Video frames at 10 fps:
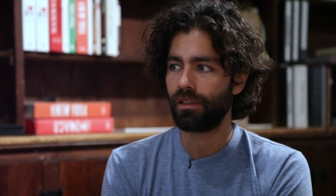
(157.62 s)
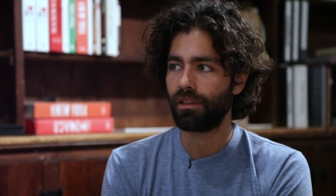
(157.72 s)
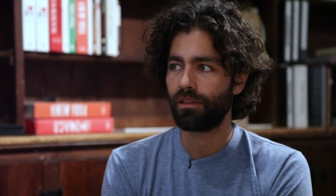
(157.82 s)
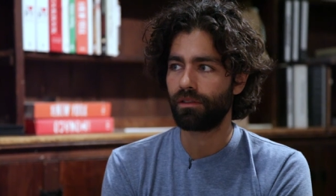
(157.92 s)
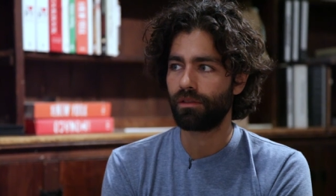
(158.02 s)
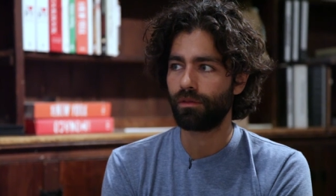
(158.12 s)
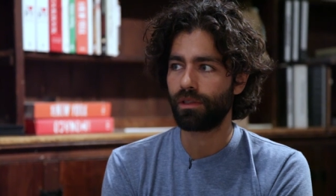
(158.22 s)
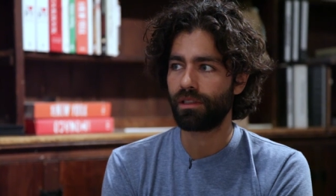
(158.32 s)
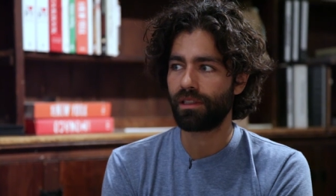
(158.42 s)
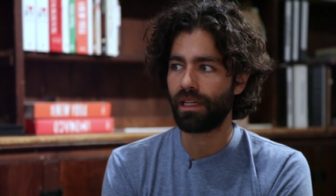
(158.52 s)
know,
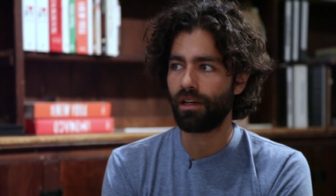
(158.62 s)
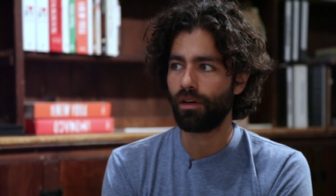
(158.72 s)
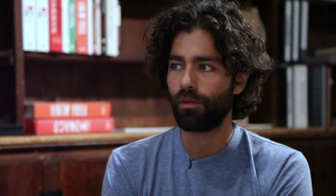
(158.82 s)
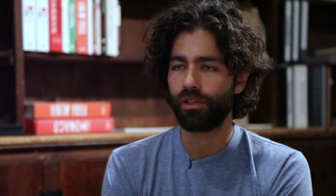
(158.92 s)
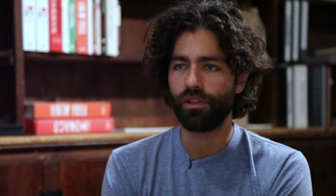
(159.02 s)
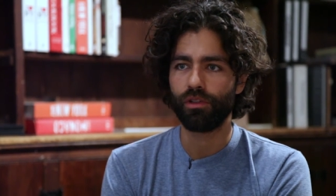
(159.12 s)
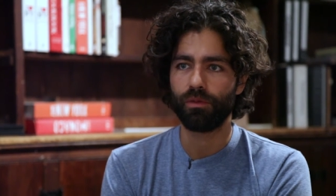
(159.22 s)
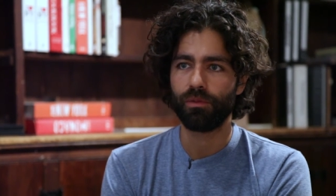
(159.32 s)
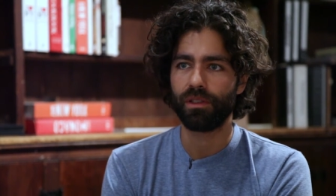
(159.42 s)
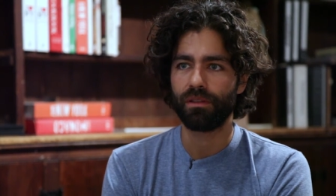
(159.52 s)
would say, oh, we're
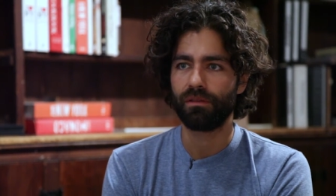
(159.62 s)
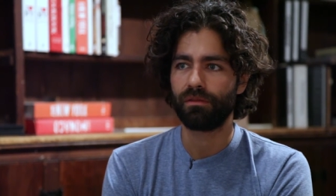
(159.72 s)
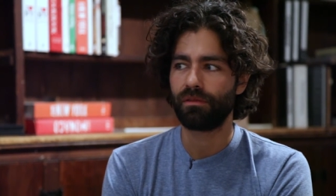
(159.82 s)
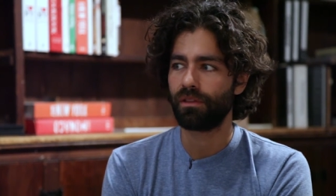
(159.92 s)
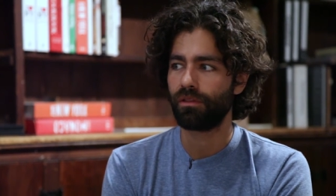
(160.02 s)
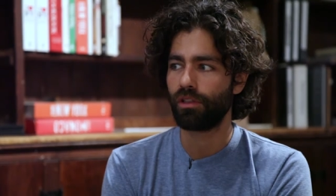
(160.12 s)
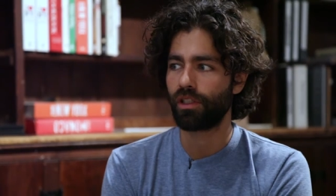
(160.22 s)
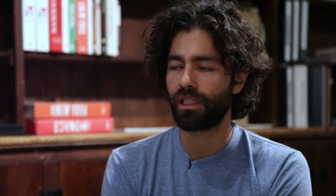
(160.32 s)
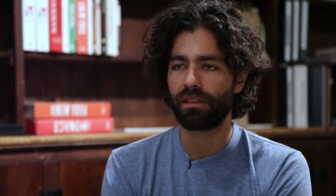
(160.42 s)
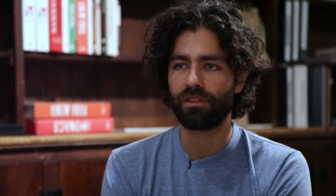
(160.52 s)
doomed, and we
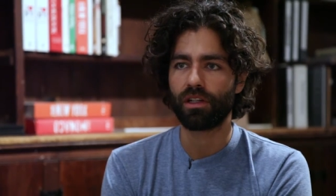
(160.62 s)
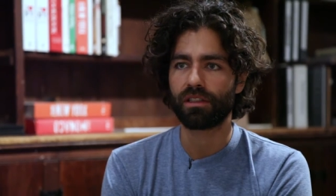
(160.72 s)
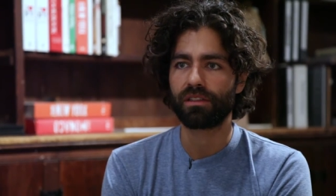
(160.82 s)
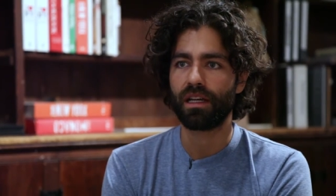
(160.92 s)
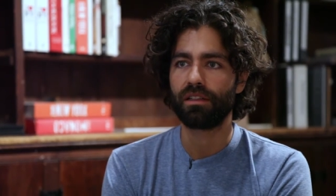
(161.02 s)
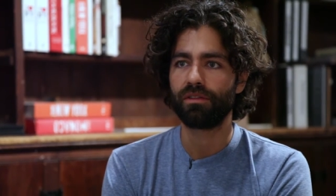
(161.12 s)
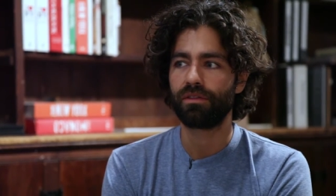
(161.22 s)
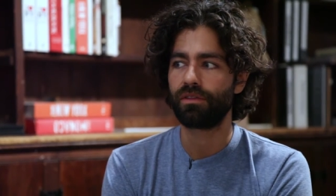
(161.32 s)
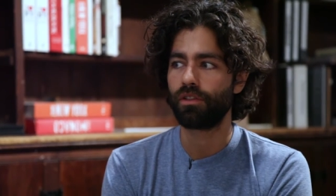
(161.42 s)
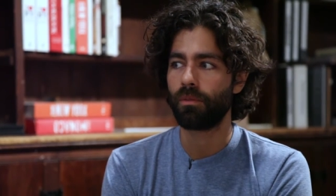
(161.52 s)
look at the dark side of
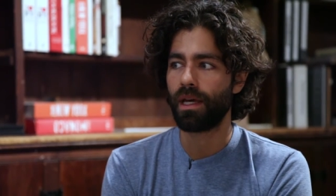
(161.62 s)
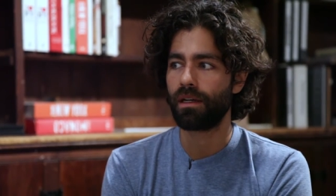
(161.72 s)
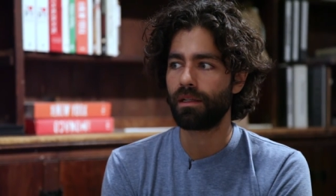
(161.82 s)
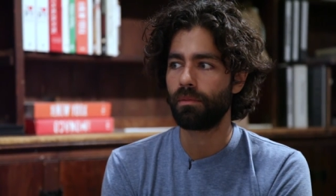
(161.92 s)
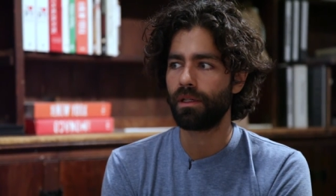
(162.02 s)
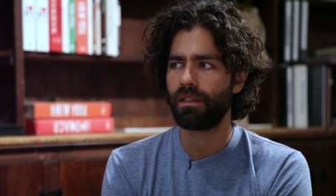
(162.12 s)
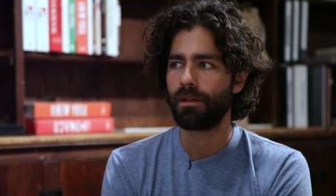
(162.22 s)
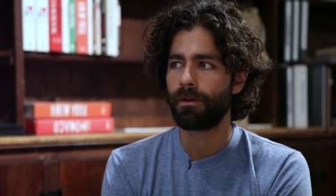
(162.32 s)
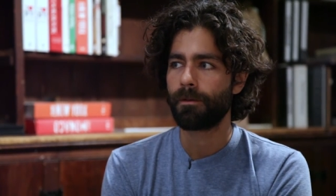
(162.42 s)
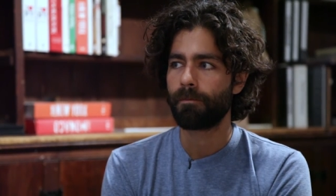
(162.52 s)
humanity, but
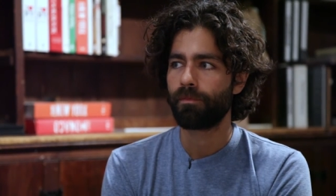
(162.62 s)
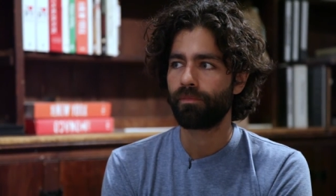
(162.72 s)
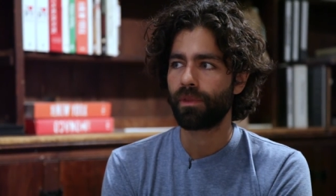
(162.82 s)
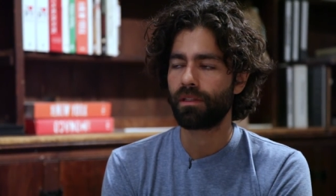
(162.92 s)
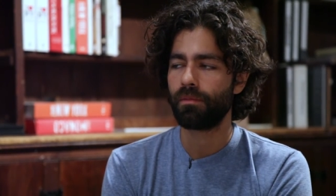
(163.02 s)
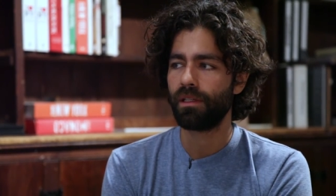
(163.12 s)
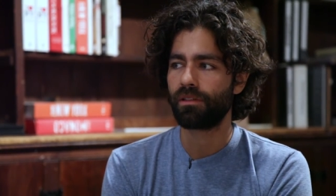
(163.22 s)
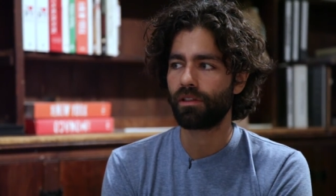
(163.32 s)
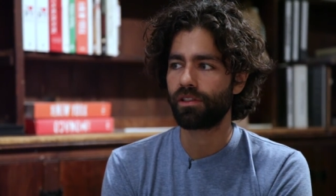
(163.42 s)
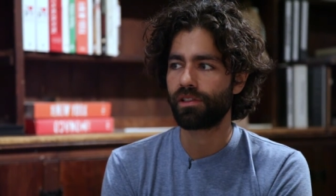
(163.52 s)
to me it's
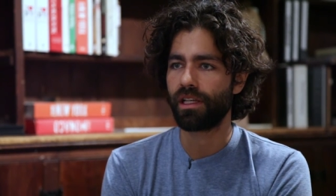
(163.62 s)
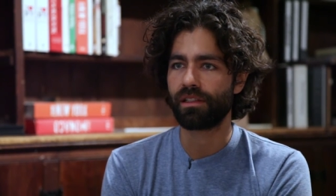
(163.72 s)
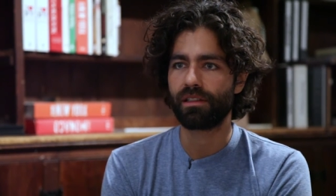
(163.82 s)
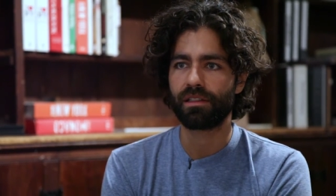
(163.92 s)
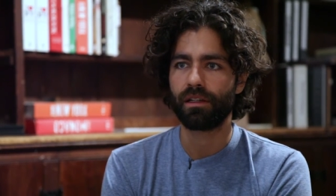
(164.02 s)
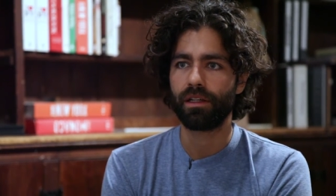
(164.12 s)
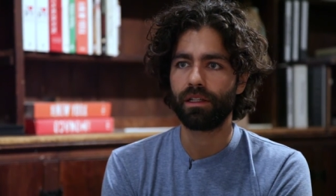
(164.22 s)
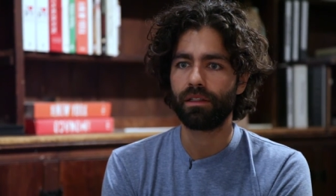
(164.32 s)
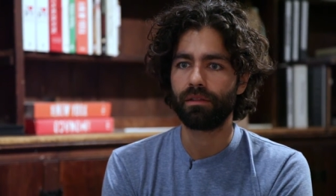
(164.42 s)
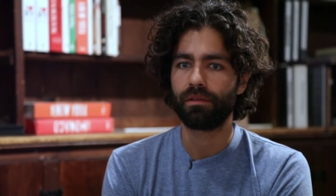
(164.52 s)
all just a
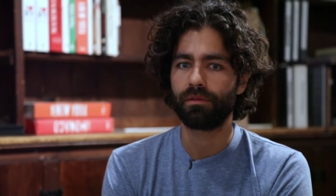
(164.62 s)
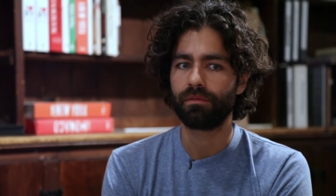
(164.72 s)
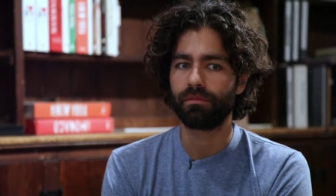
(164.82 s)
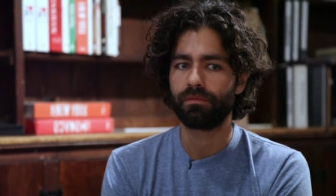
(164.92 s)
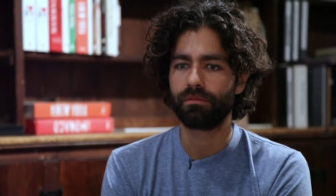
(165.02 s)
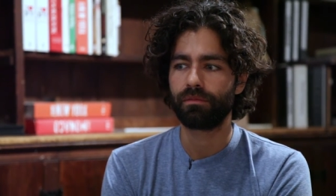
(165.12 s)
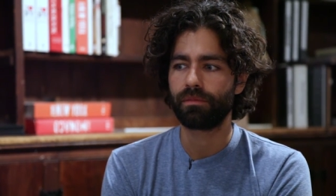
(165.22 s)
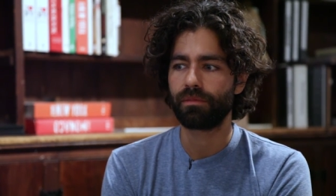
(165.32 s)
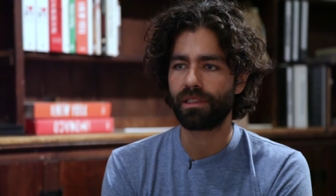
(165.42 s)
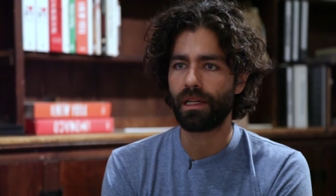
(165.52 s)
necessary
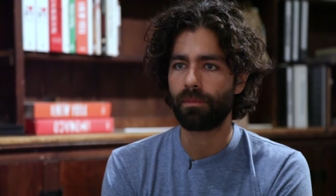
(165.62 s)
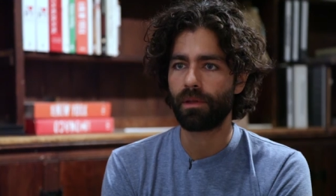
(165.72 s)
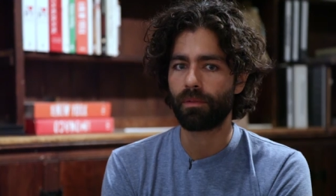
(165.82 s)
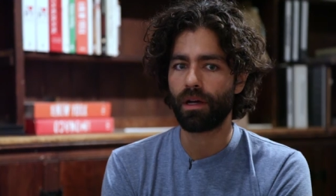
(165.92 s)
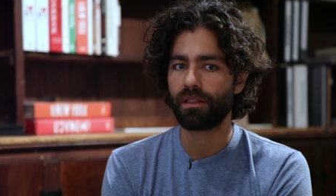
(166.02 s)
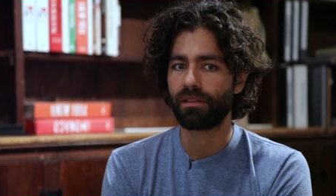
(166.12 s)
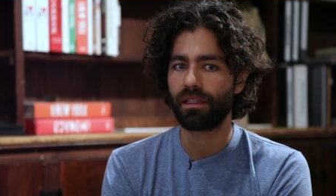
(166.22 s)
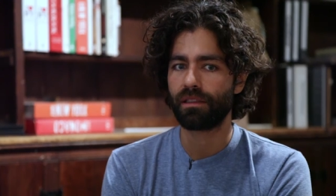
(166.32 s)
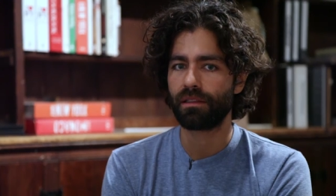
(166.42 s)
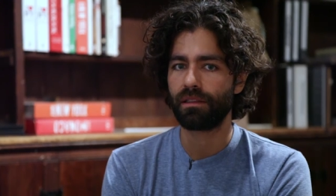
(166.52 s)
step in the
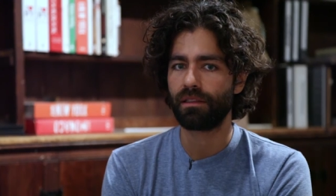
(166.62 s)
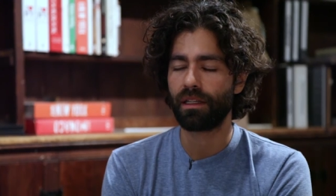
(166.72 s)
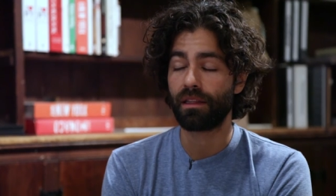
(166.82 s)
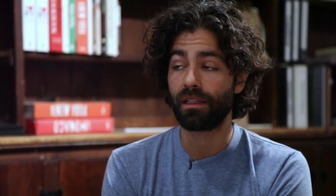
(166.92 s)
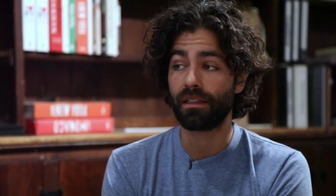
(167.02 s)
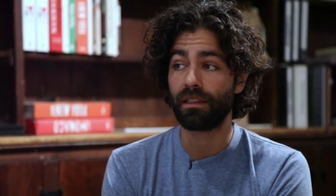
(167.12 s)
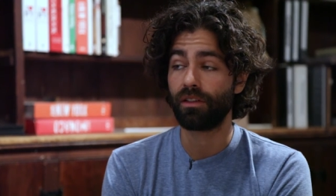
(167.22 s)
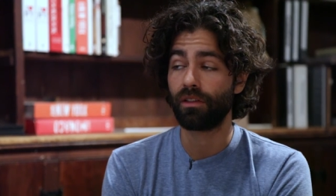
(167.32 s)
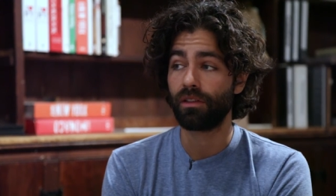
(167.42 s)
process. And I think that